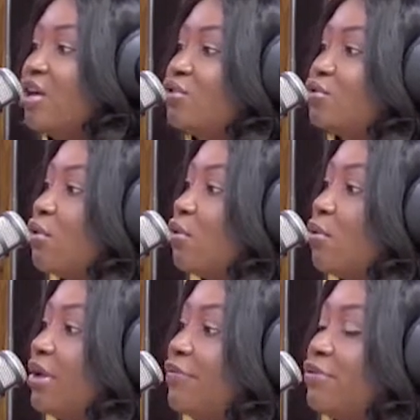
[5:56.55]

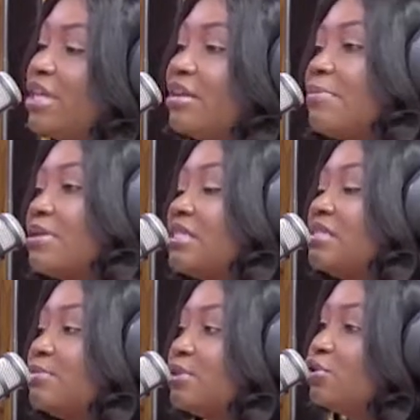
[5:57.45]
So if you think the
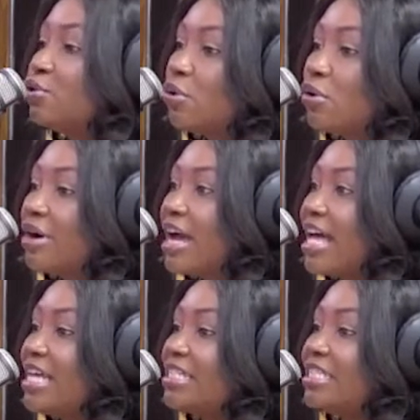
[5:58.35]
person is mature,
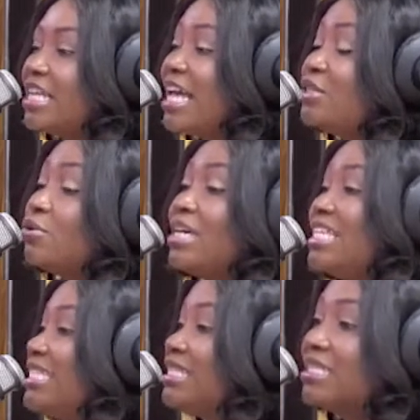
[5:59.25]
and it's so
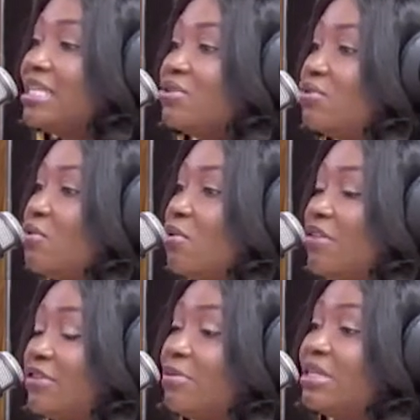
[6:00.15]
easy these days to know
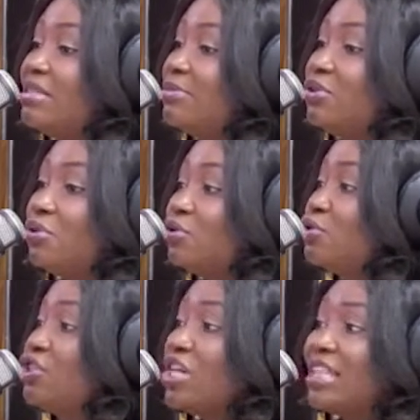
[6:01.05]
if someone is mature,
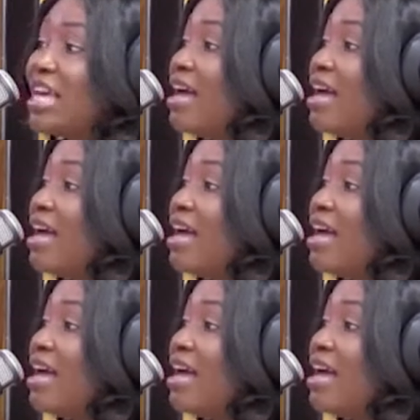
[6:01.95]
just check